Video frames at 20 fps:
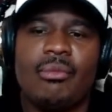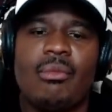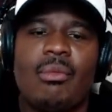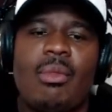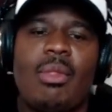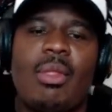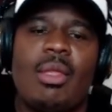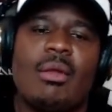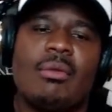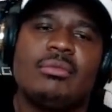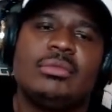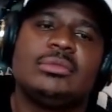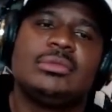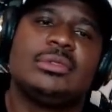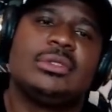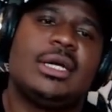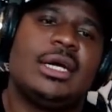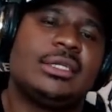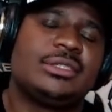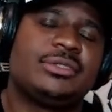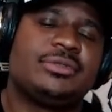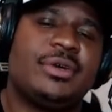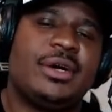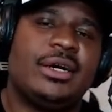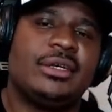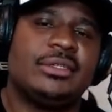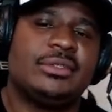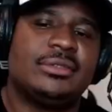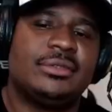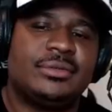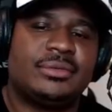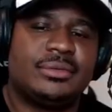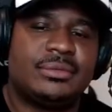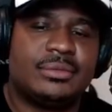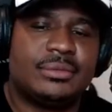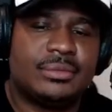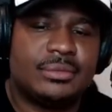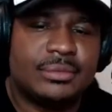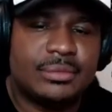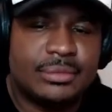That's Give me Lux in Houston.
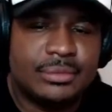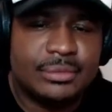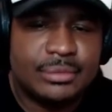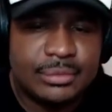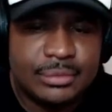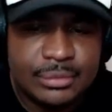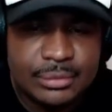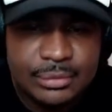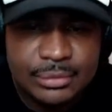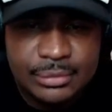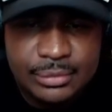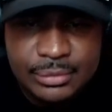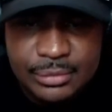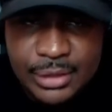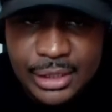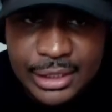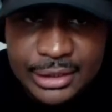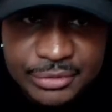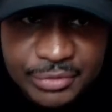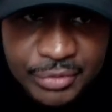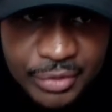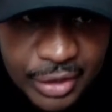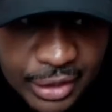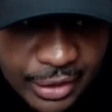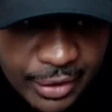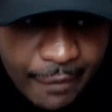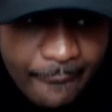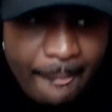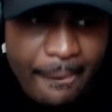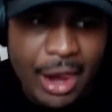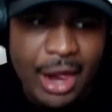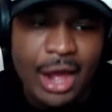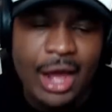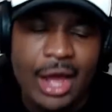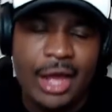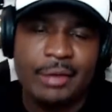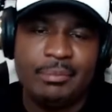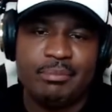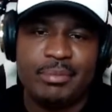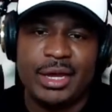That's fire. All
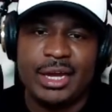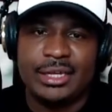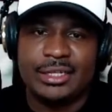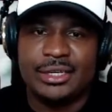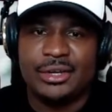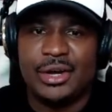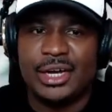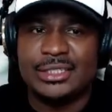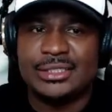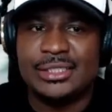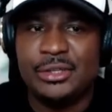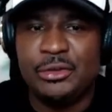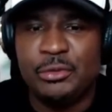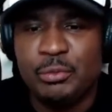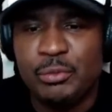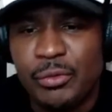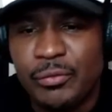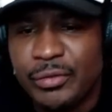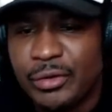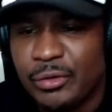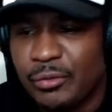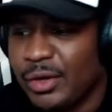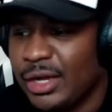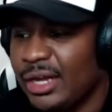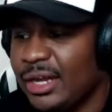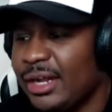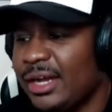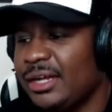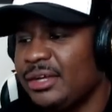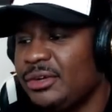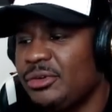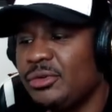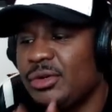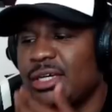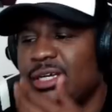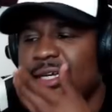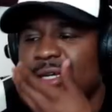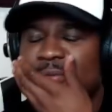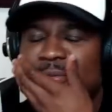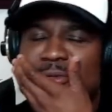right, bet yo. I see you moving around. I ain't gonna
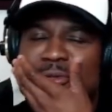keep you too